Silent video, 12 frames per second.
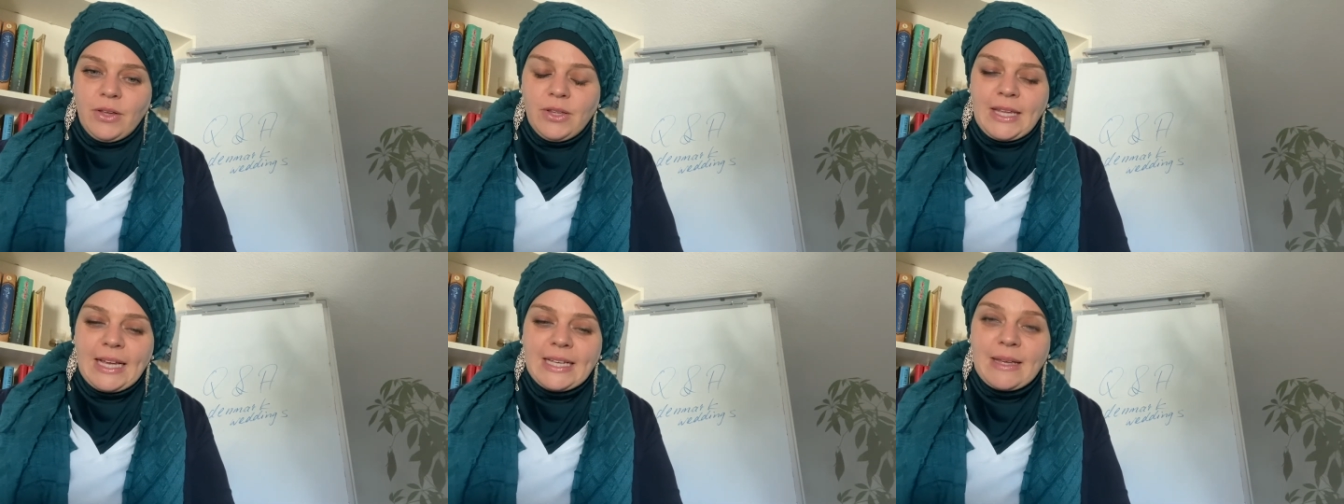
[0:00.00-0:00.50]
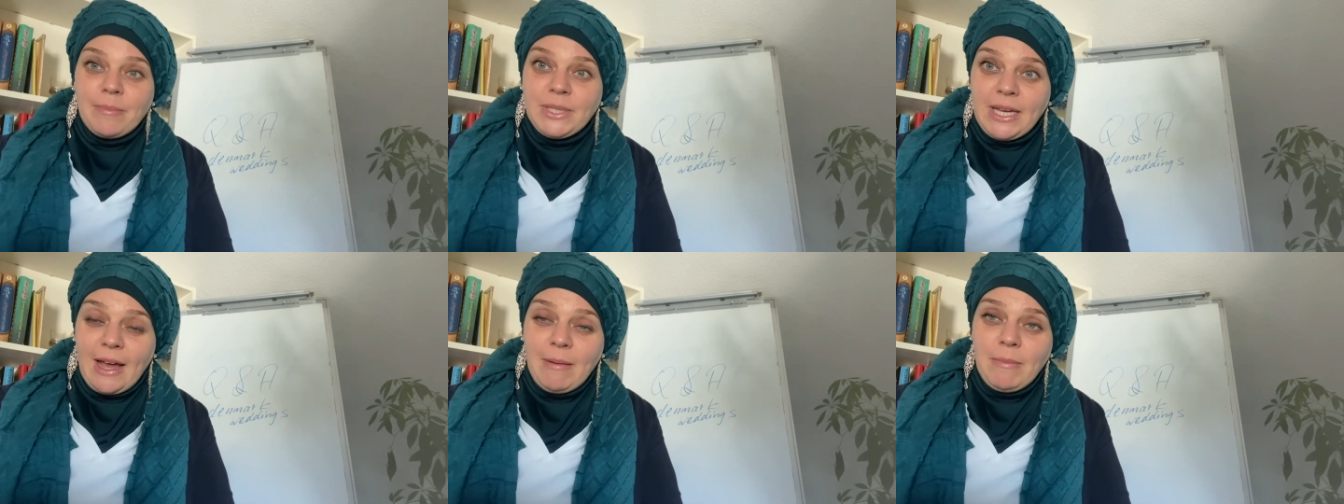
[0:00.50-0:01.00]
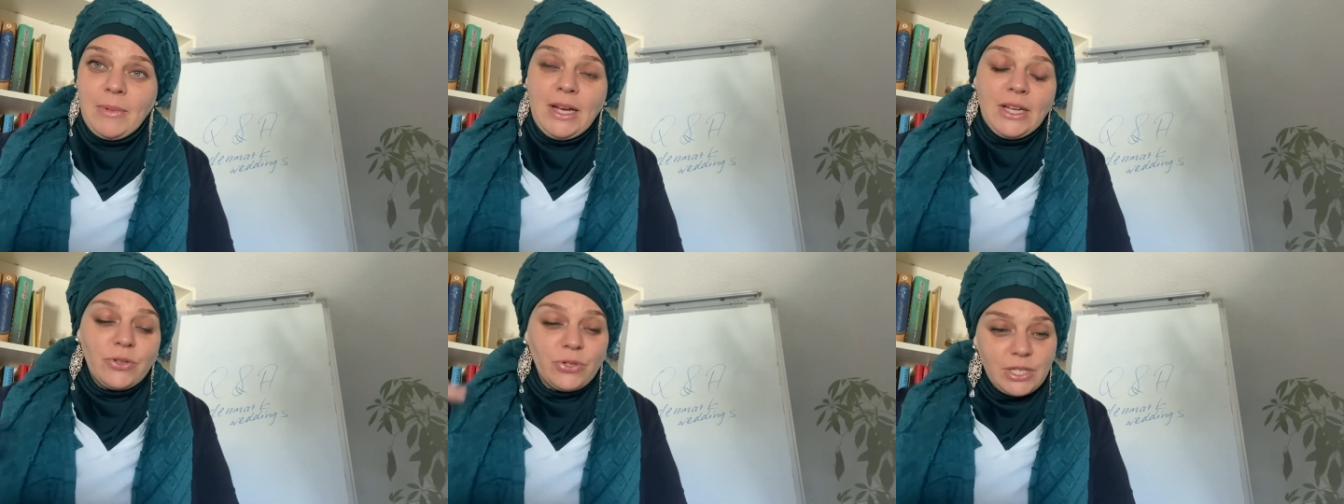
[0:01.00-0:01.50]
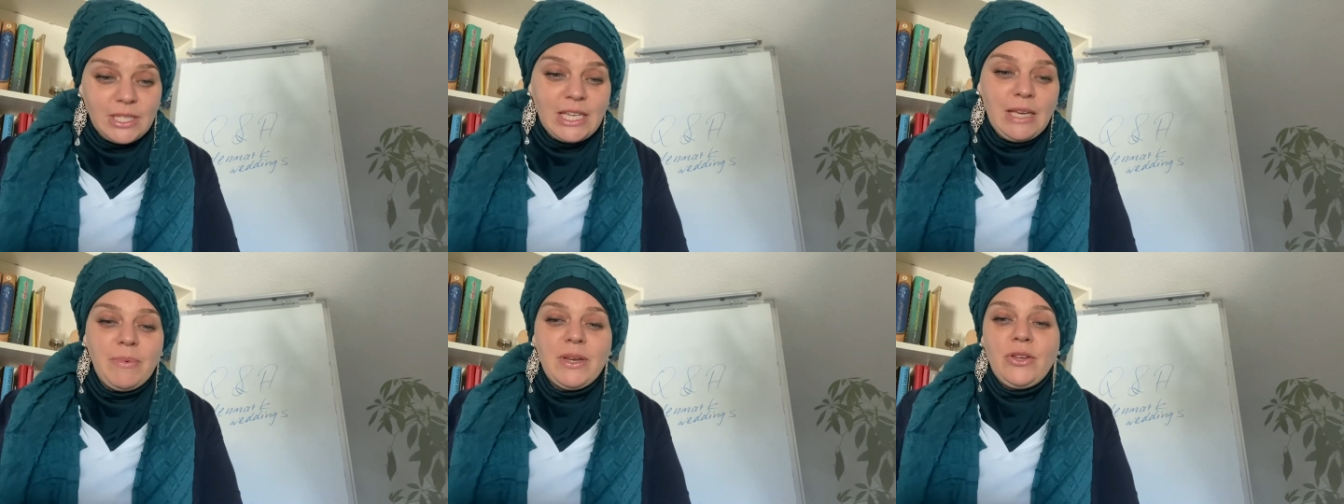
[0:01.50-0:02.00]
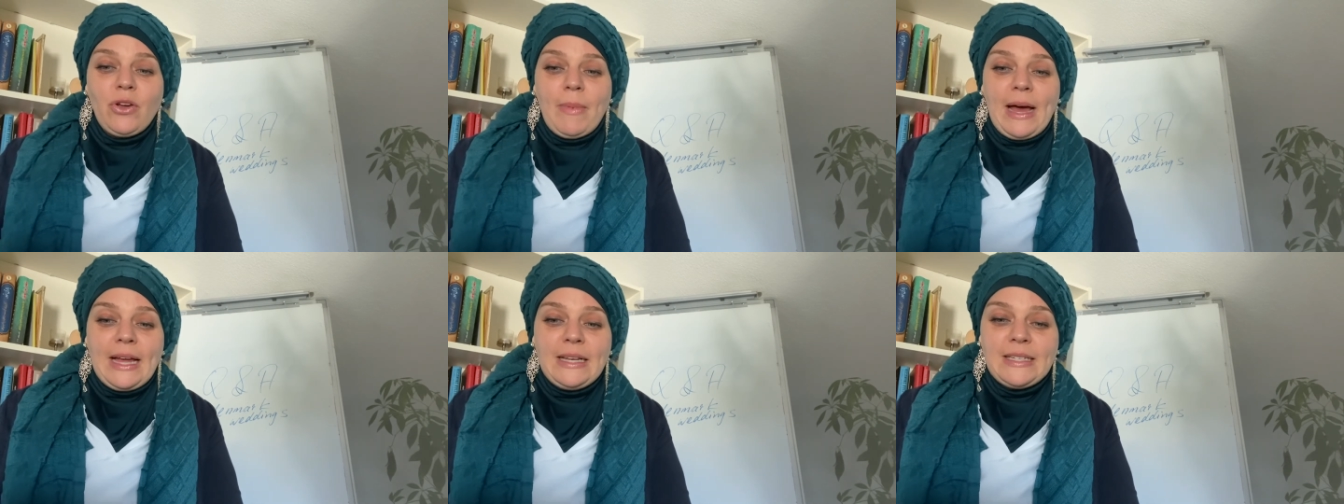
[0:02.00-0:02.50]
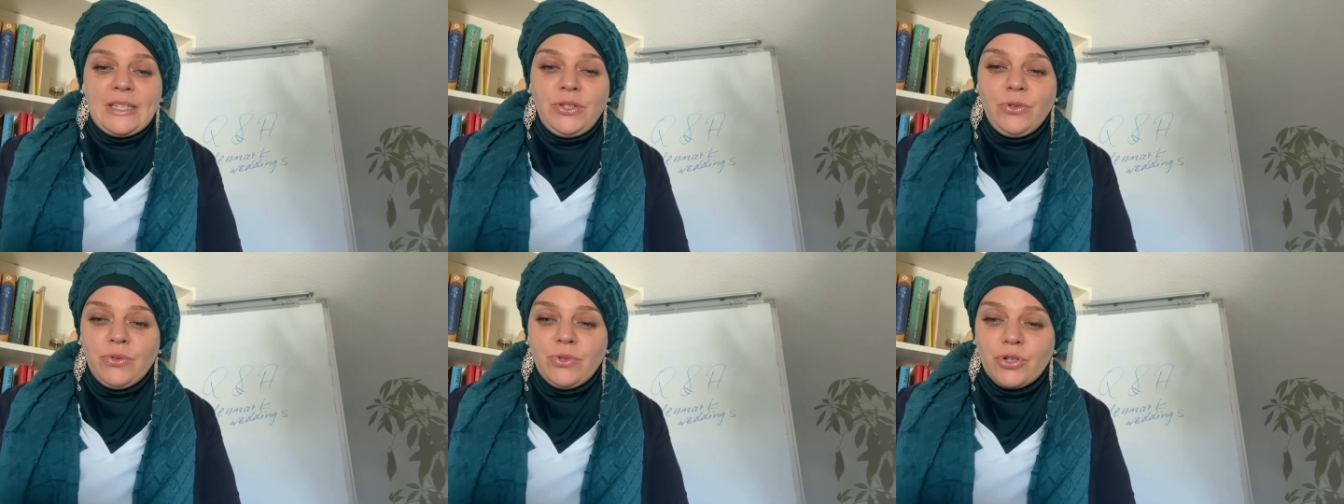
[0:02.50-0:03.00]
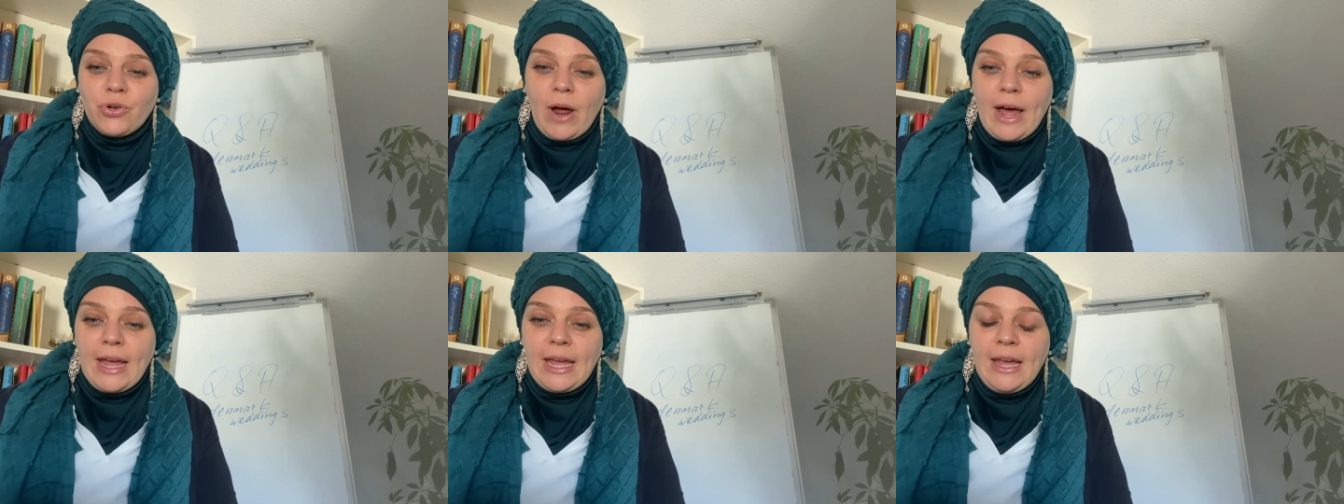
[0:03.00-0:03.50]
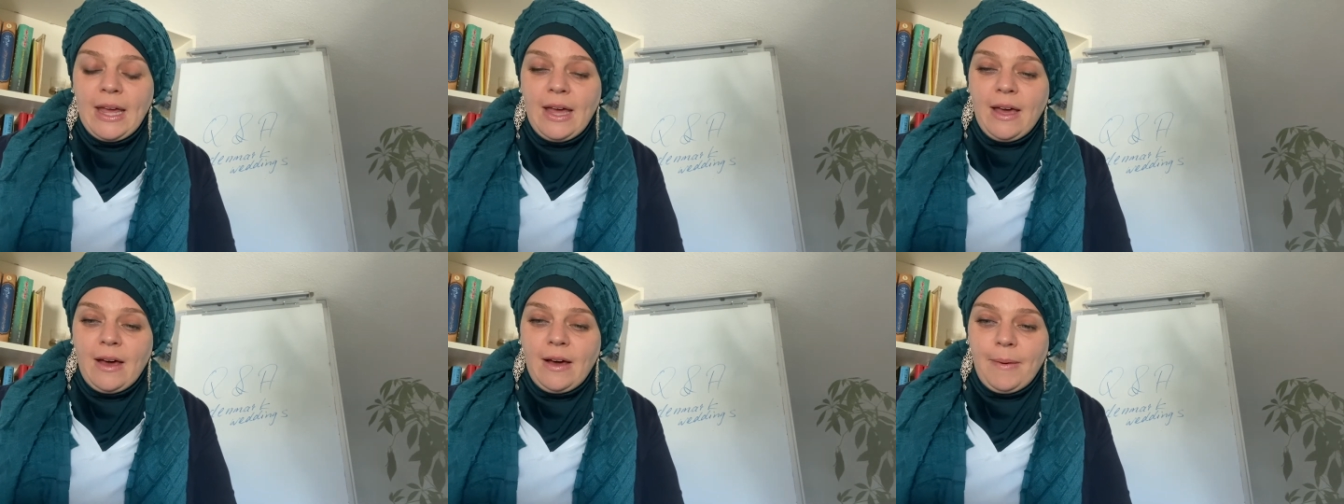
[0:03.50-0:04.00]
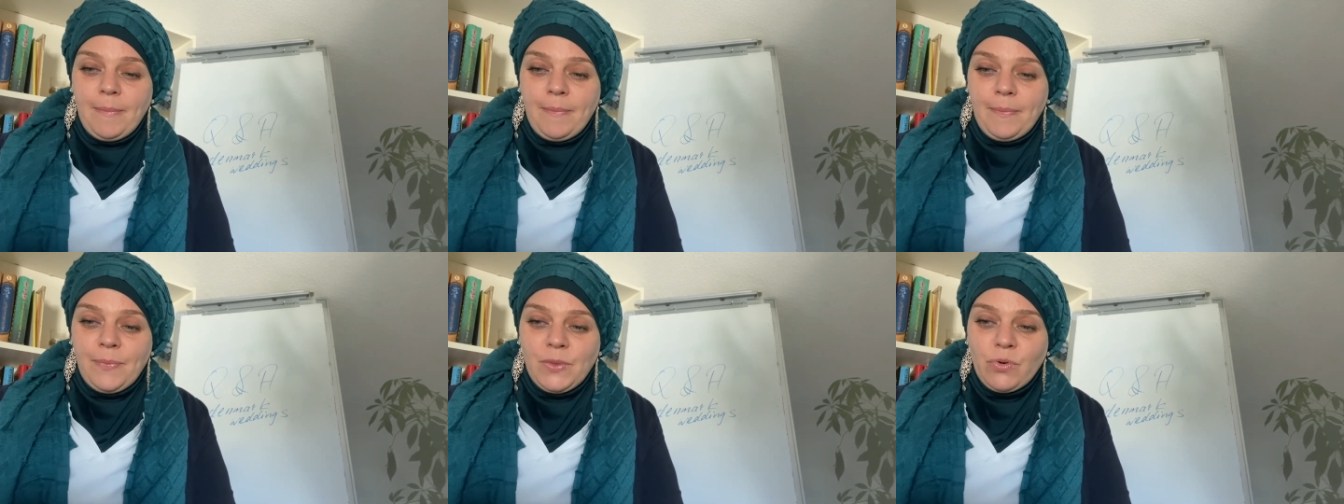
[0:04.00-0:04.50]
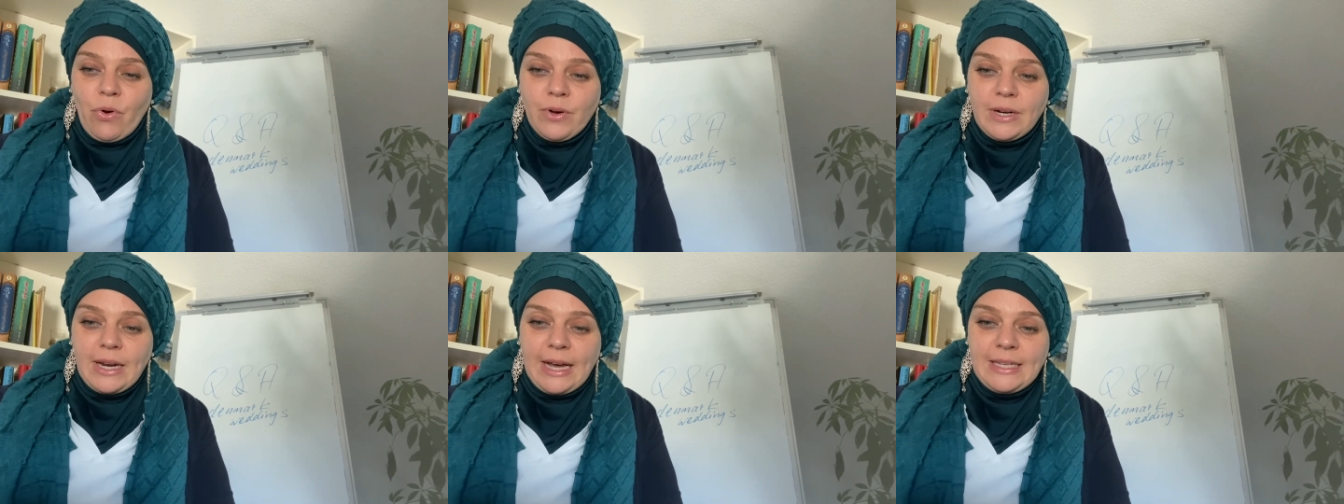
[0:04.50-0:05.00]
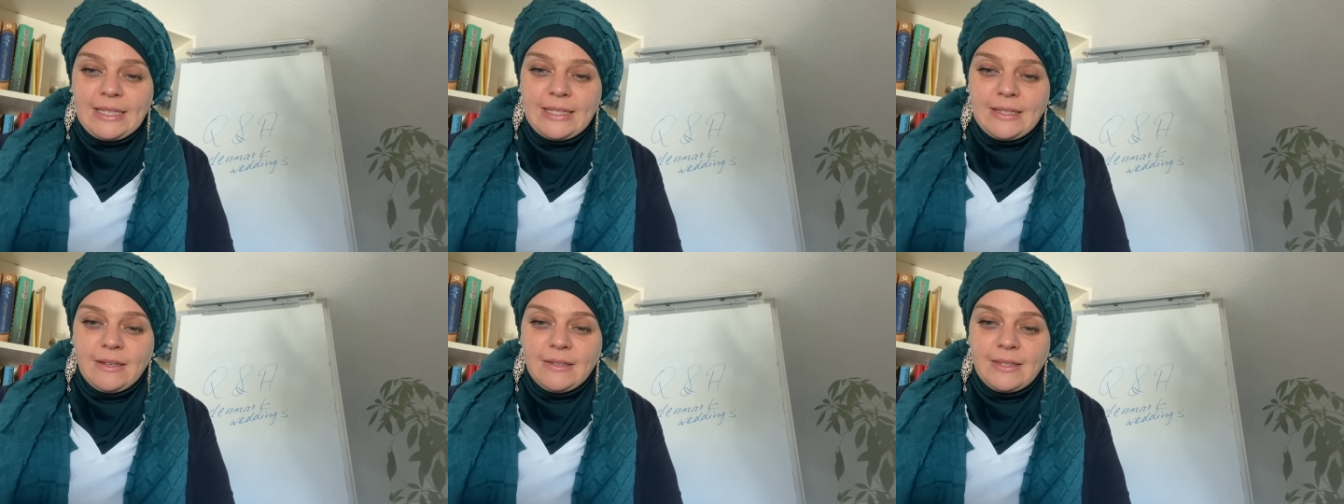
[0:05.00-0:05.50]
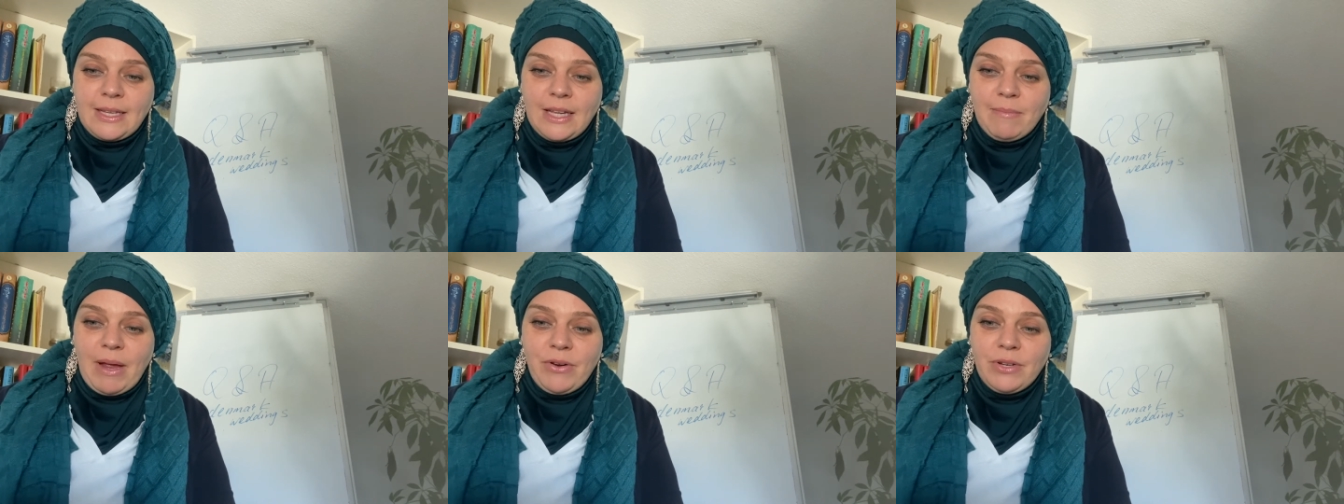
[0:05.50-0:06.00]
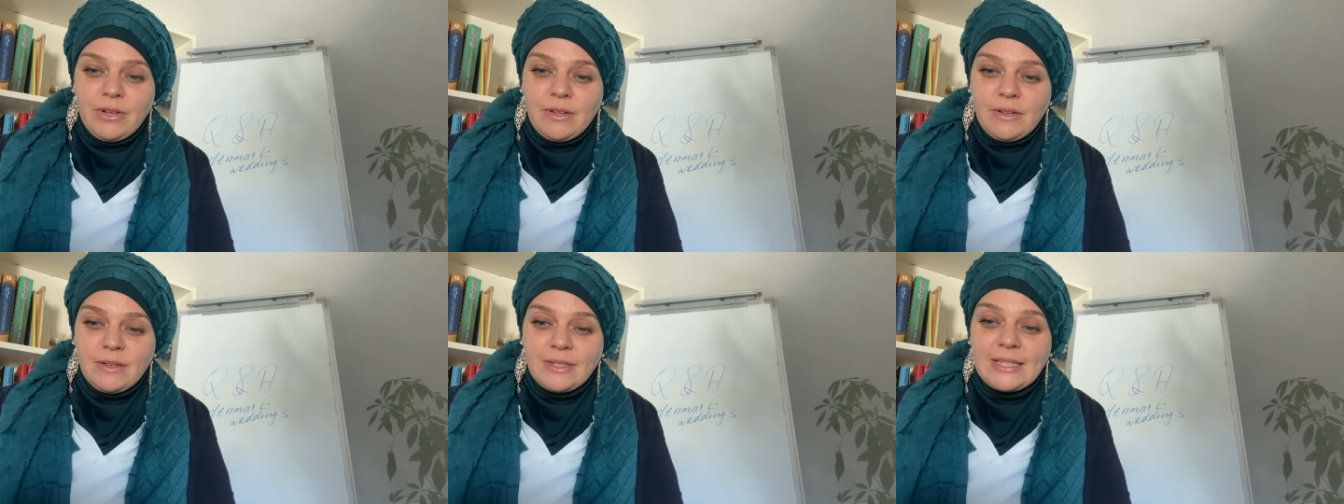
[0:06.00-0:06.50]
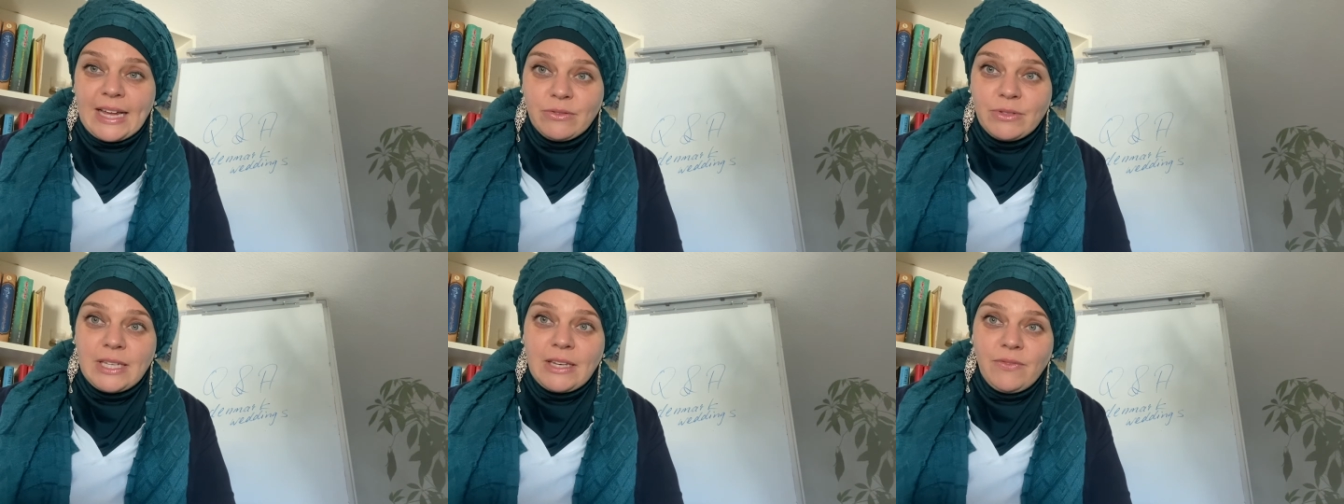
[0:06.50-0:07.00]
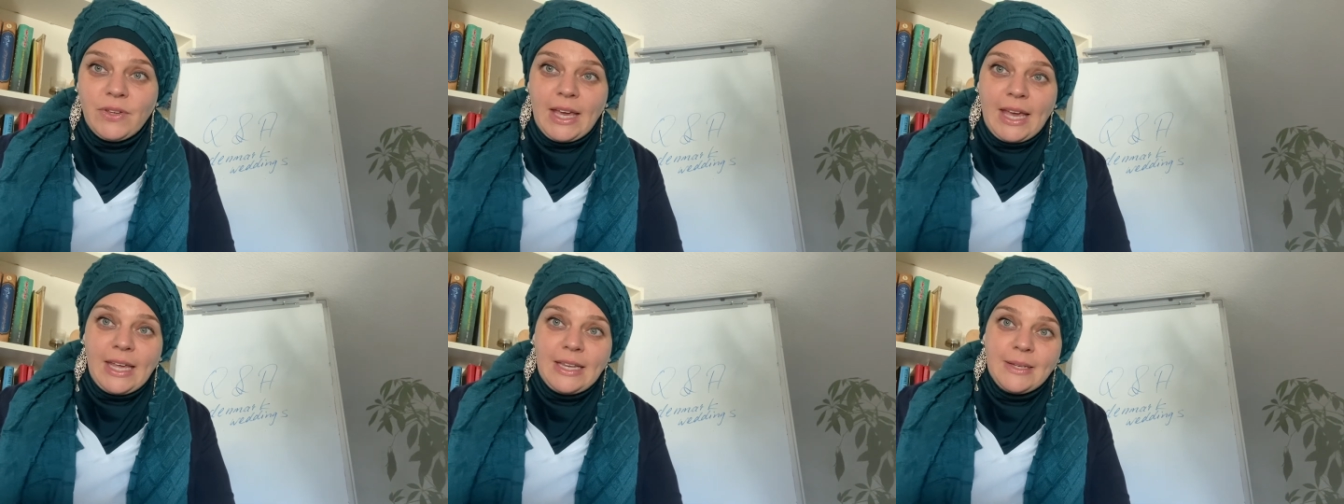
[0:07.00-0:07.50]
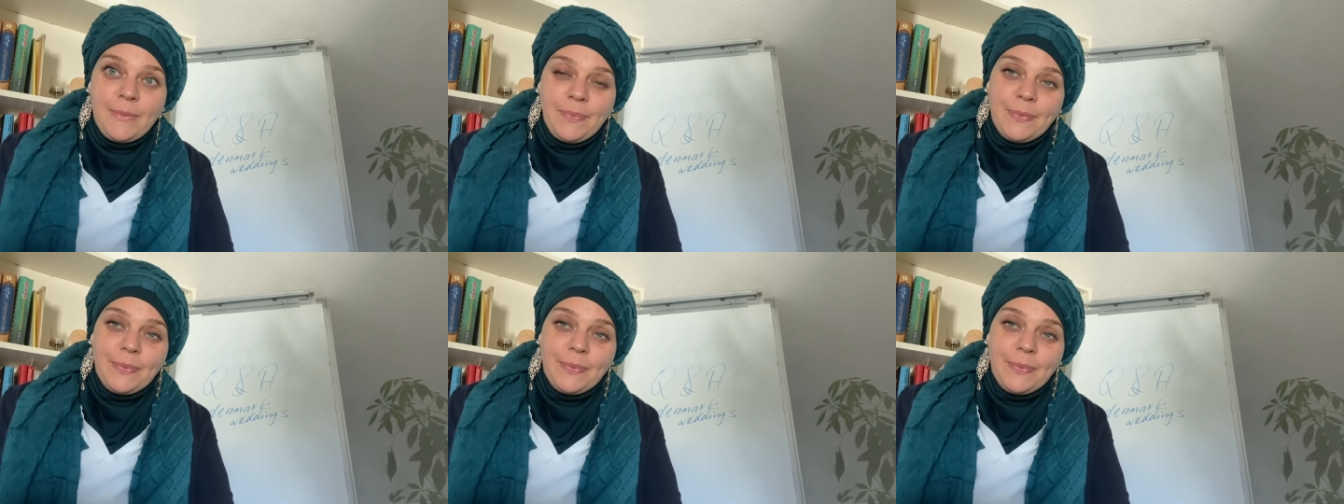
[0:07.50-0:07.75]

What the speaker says: take some time. So just keep it in your mind that you try to organize a single marital status certificate